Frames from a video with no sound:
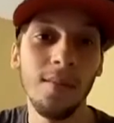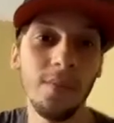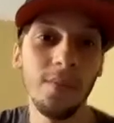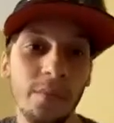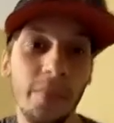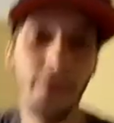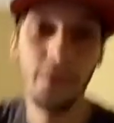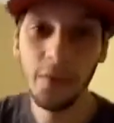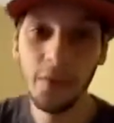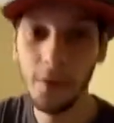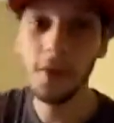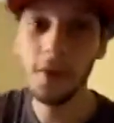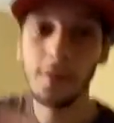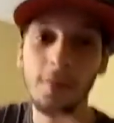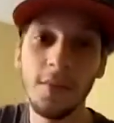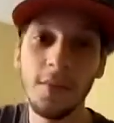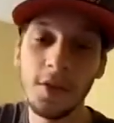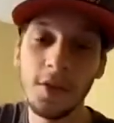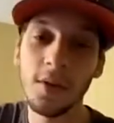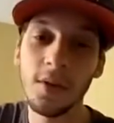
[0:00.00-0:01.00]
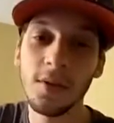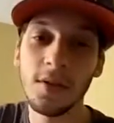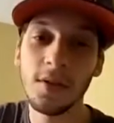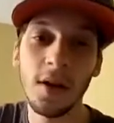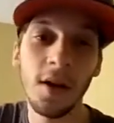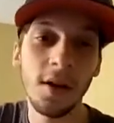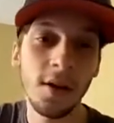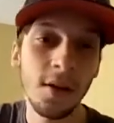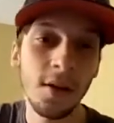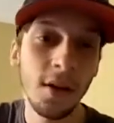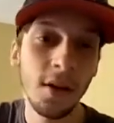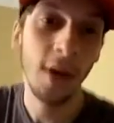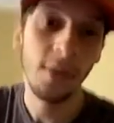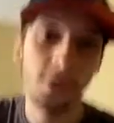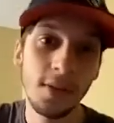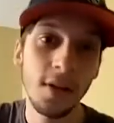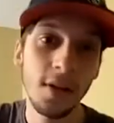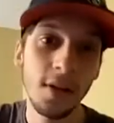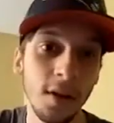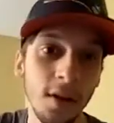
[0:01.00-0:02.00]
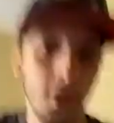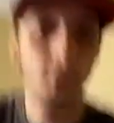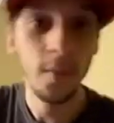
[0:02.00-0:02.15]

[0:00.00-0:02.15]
Before the show started, I was talking to you